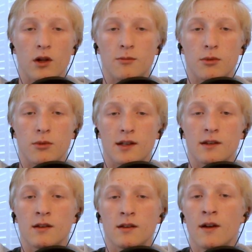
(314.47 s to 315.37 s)
Brattain
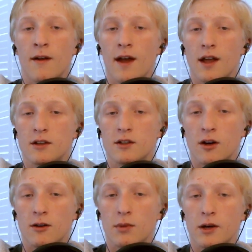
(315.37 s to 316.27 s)
and
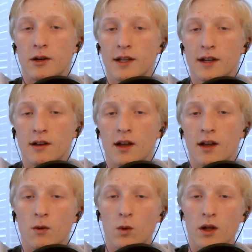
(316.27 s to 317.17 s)
John Bardeen and
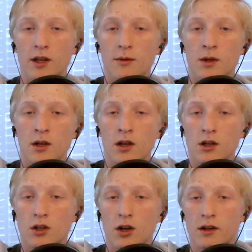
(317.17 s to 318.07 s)
William
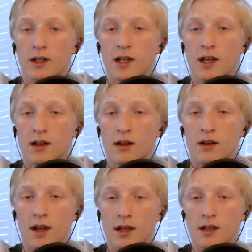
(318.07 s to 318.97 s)
Shockley in
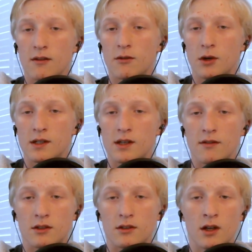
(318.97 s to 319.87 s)

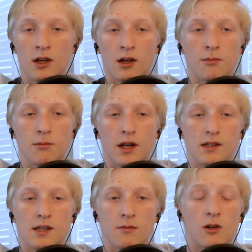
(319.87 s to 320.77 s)
1947, but it
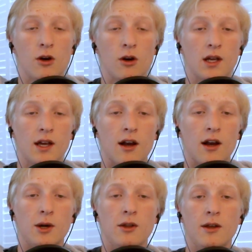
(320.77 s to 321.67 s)
seemed nobody cared
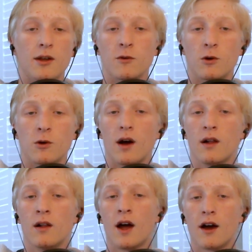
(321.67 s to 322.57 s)
about them for a while
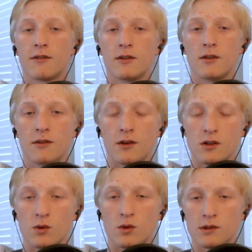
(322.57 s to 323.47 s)
after the first
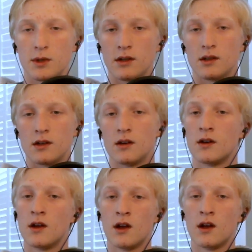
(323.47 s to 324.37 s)
one was built.
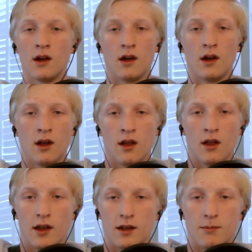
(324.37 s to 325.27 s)
They
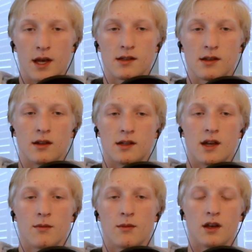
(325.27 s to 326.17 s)
did basically the same
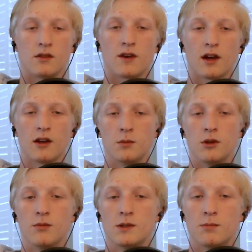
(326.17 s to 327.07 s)
thing as vacuum
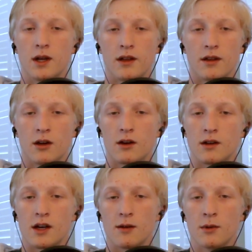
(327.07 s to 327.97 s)
tubes, but at the current
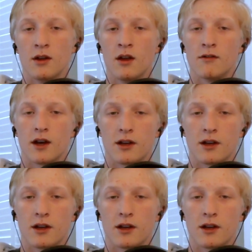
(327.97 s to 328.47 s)
time, vacuum